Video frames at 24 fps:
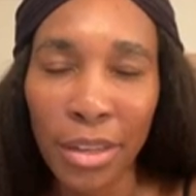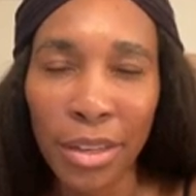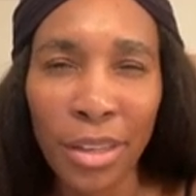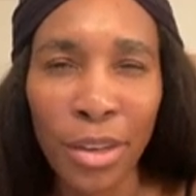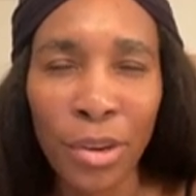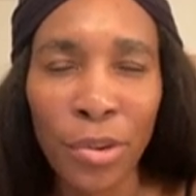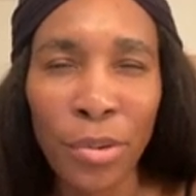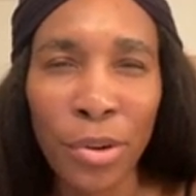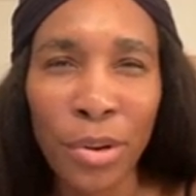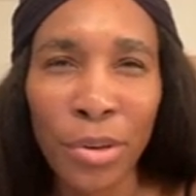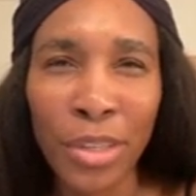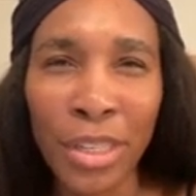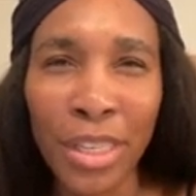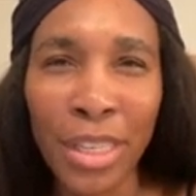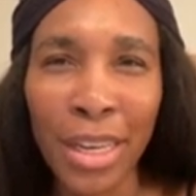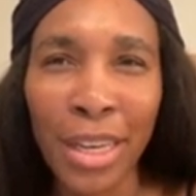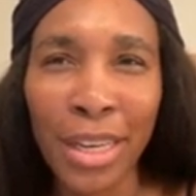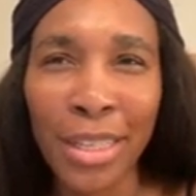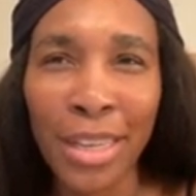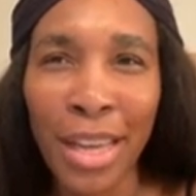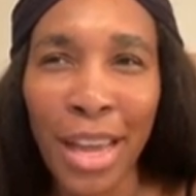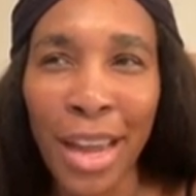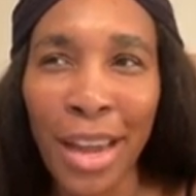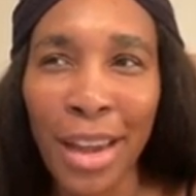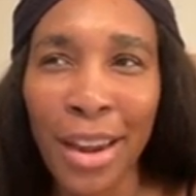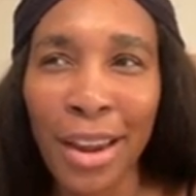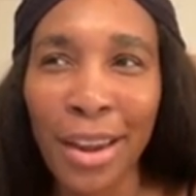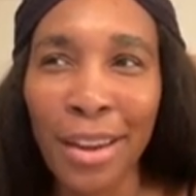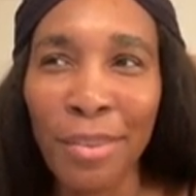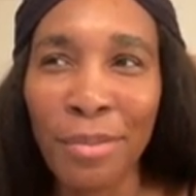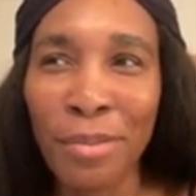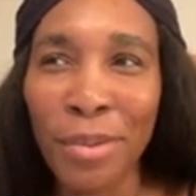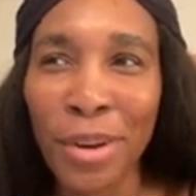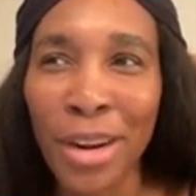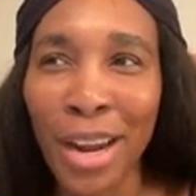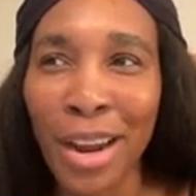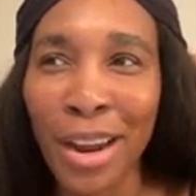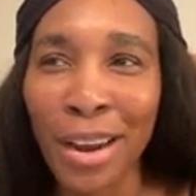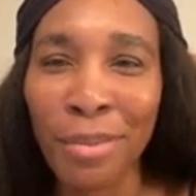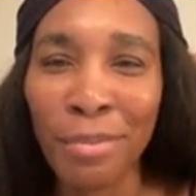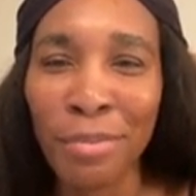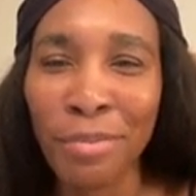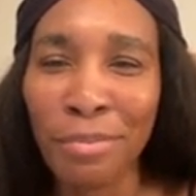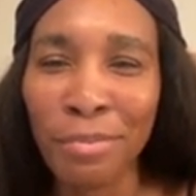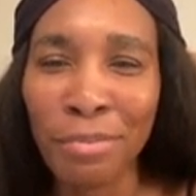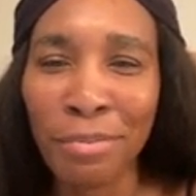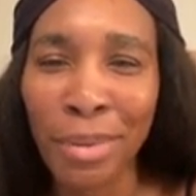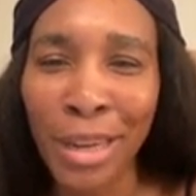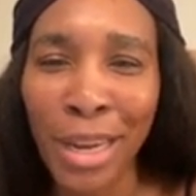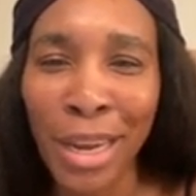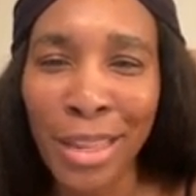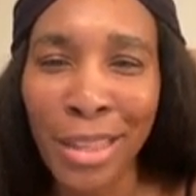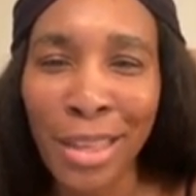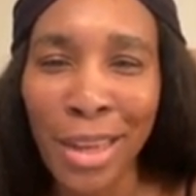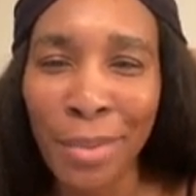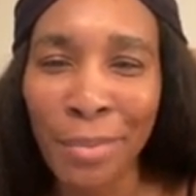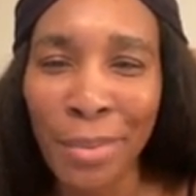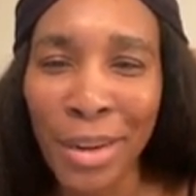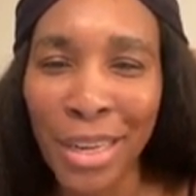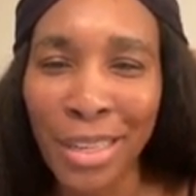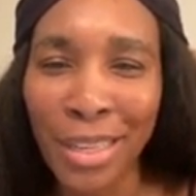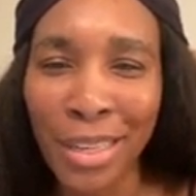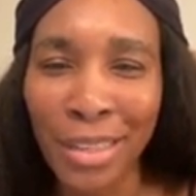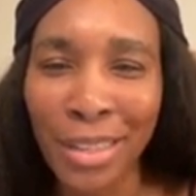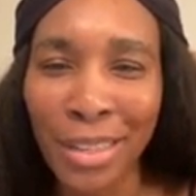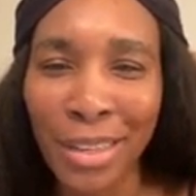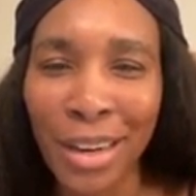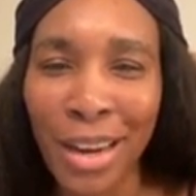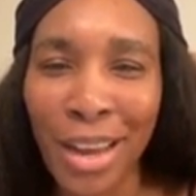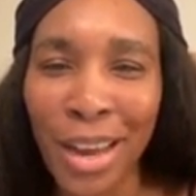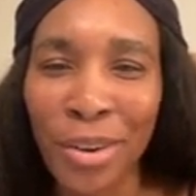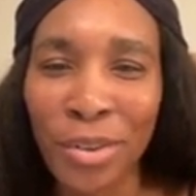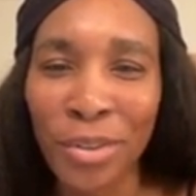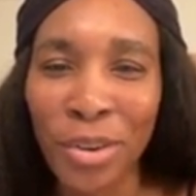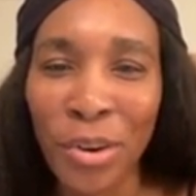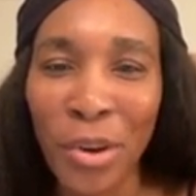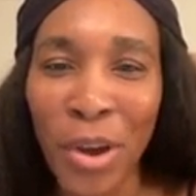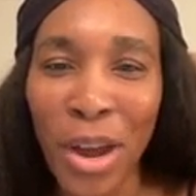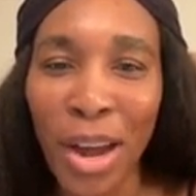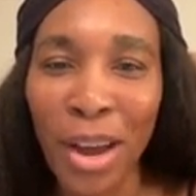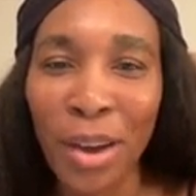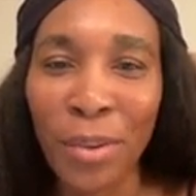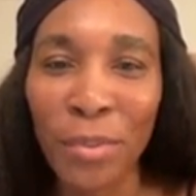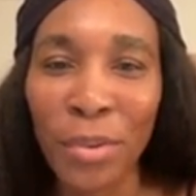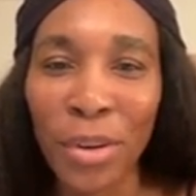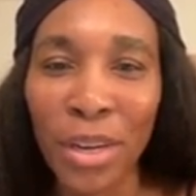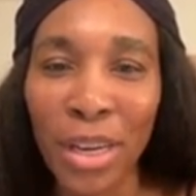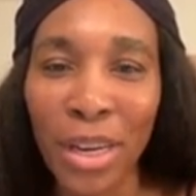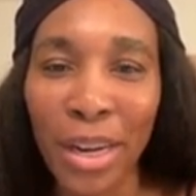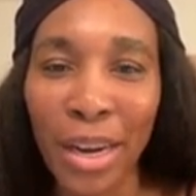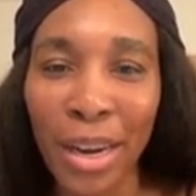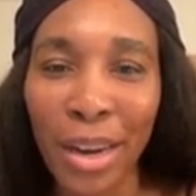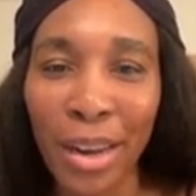the quote says, when I played that match, I said, I don't know how I won.